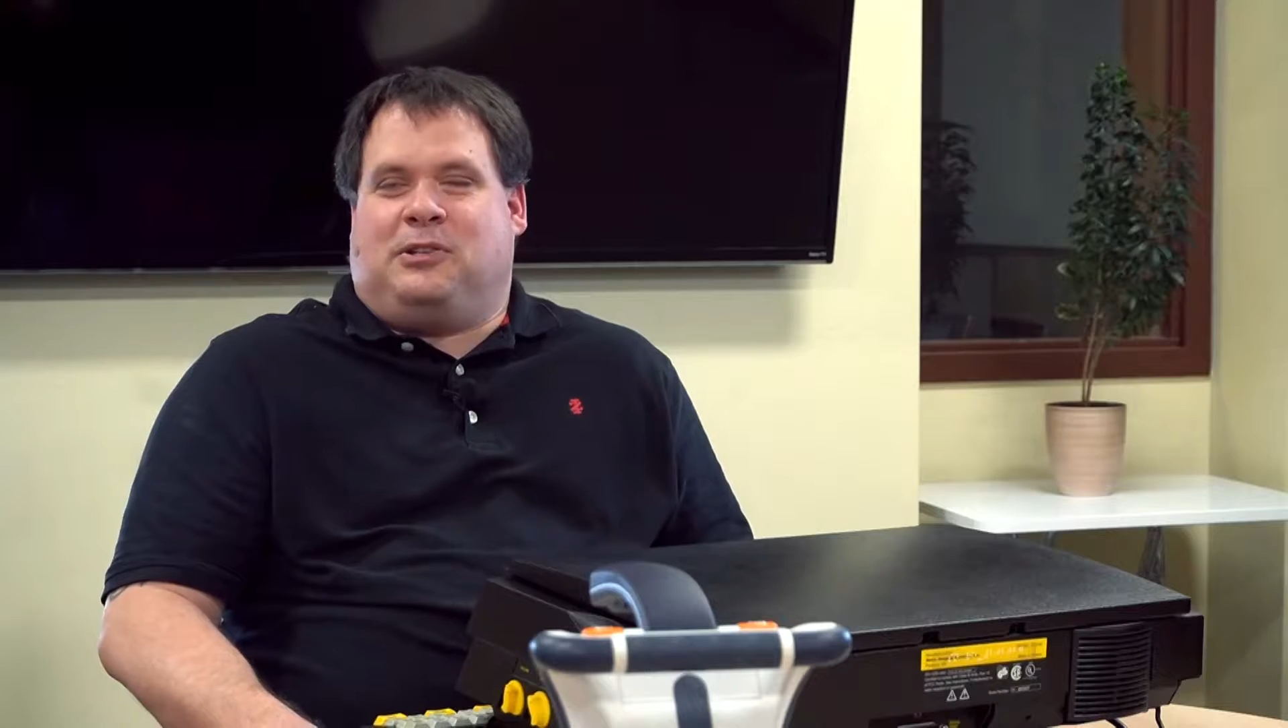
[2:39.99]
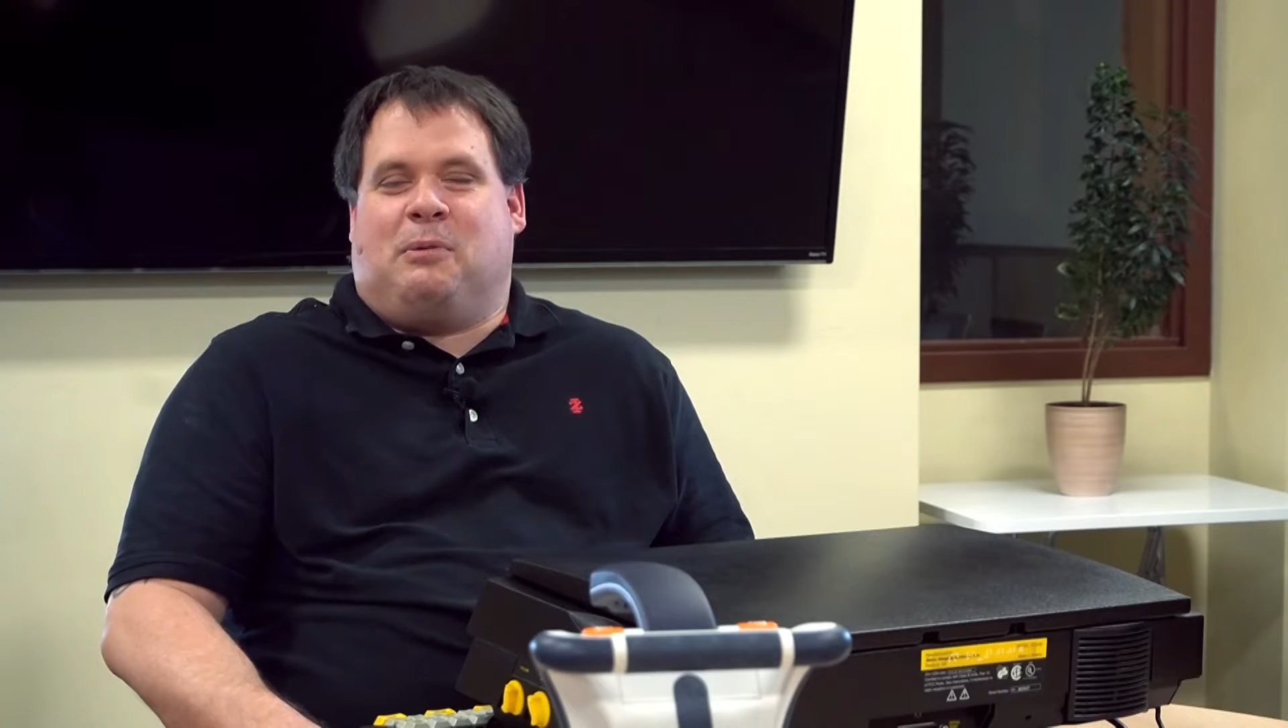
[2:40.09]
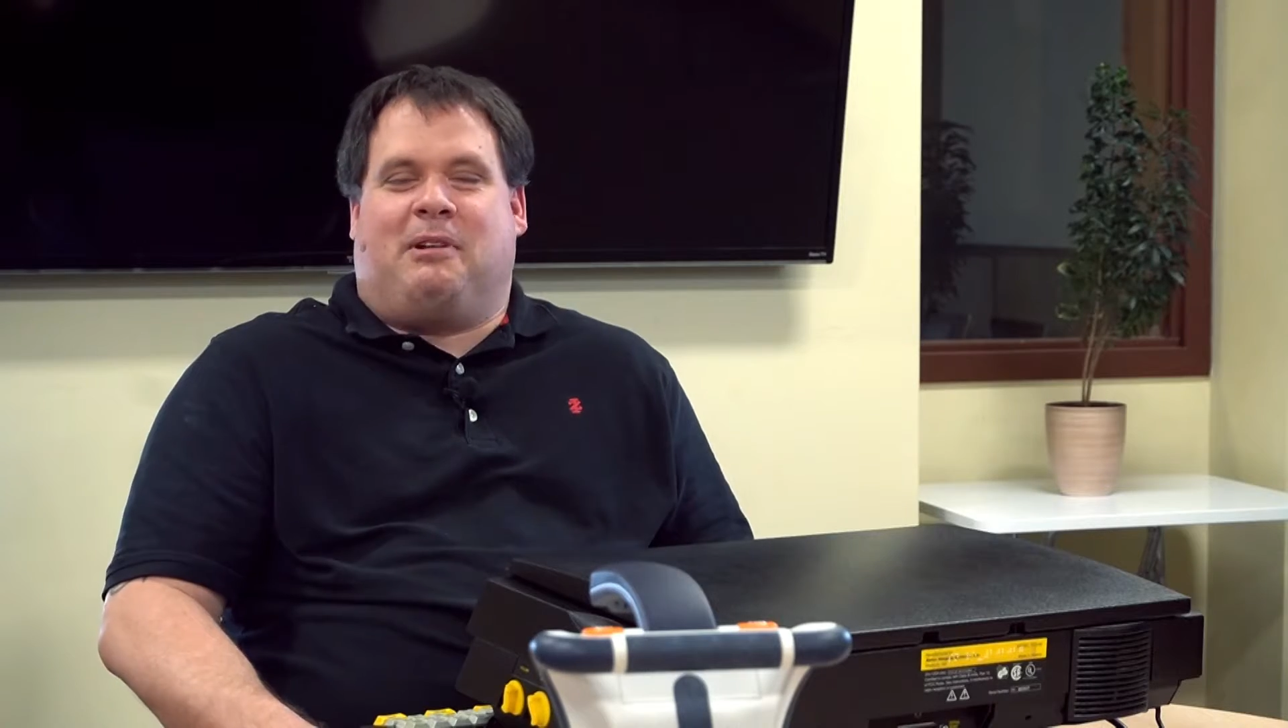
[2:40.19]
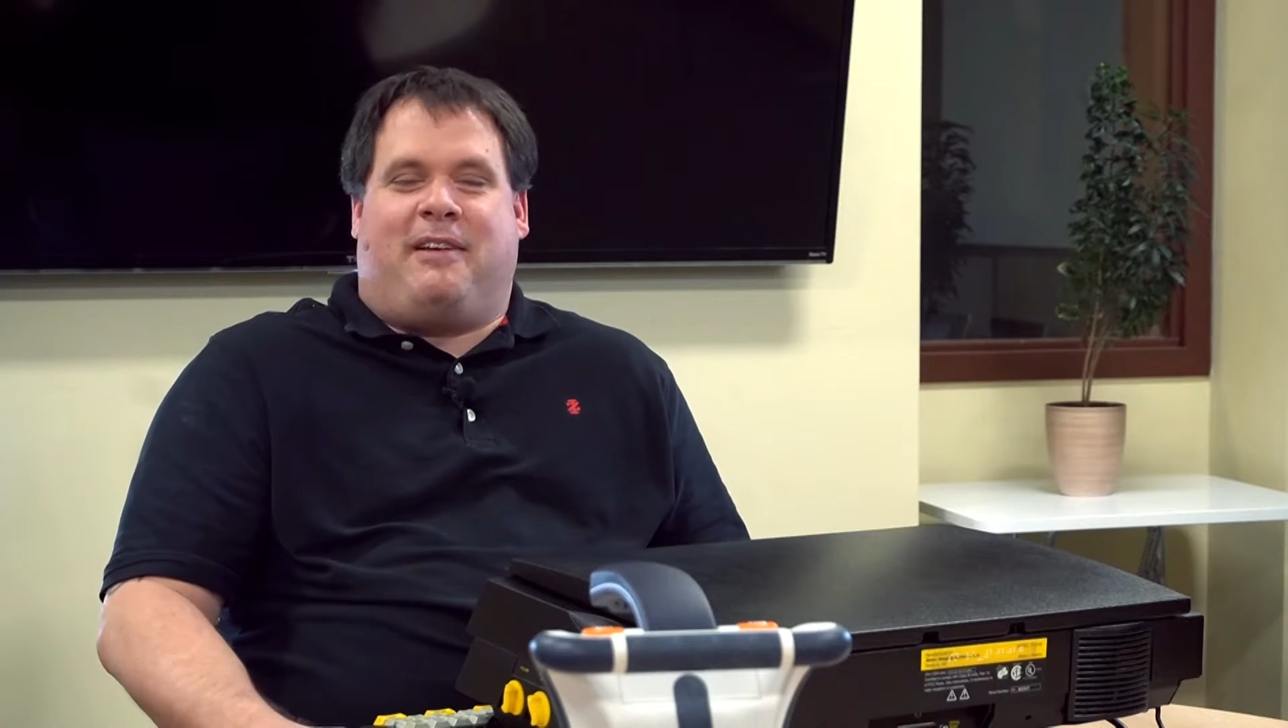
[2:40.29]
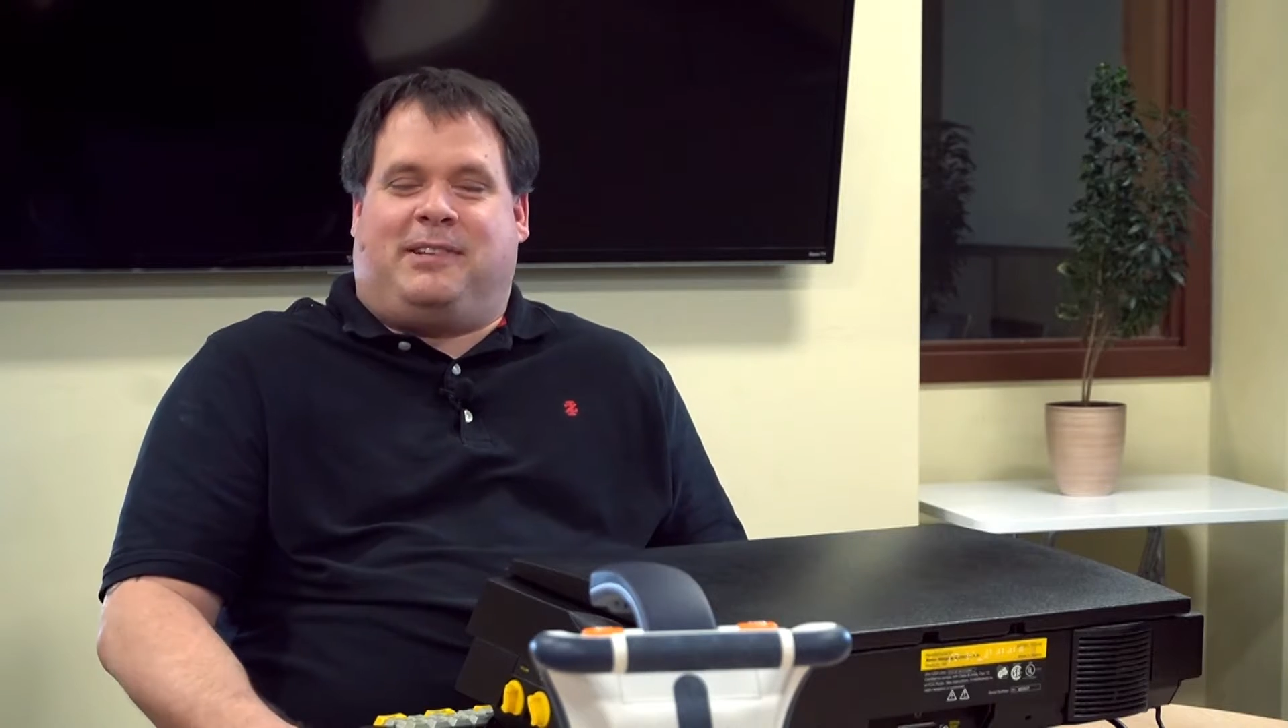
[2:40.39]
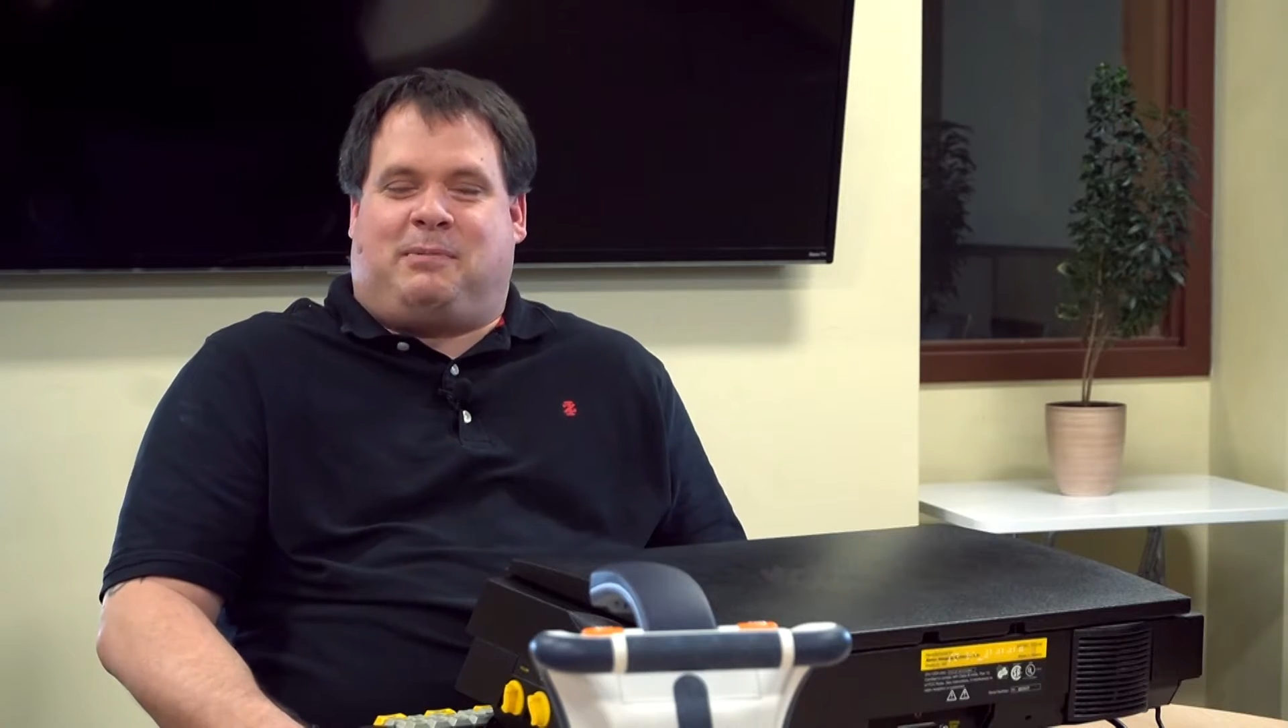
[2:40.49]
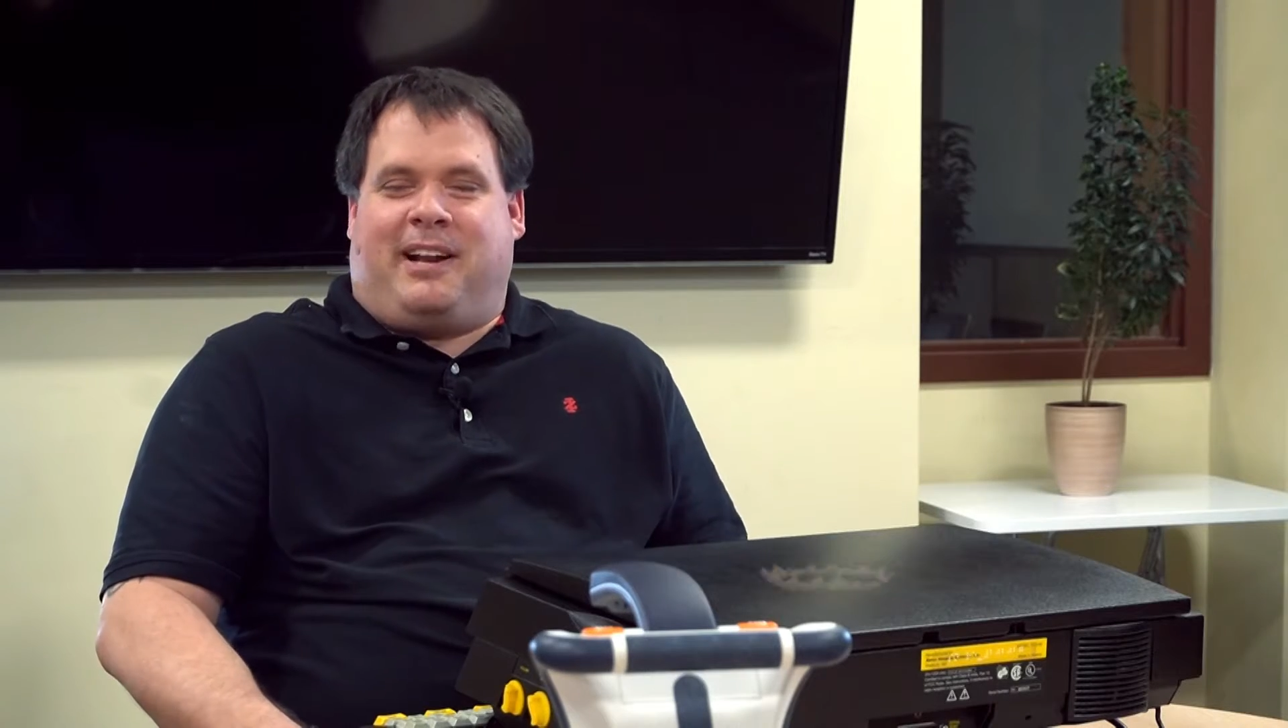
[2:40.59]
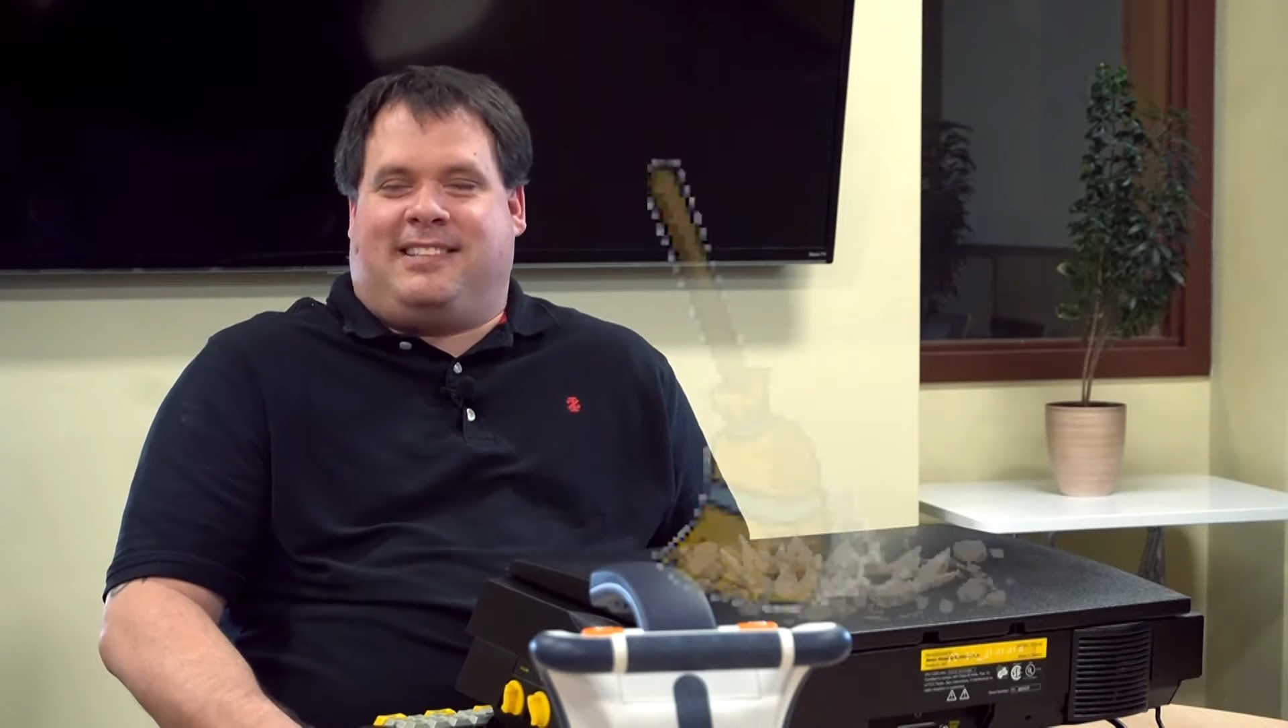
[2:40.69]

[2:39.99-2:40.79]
I, do believe it's been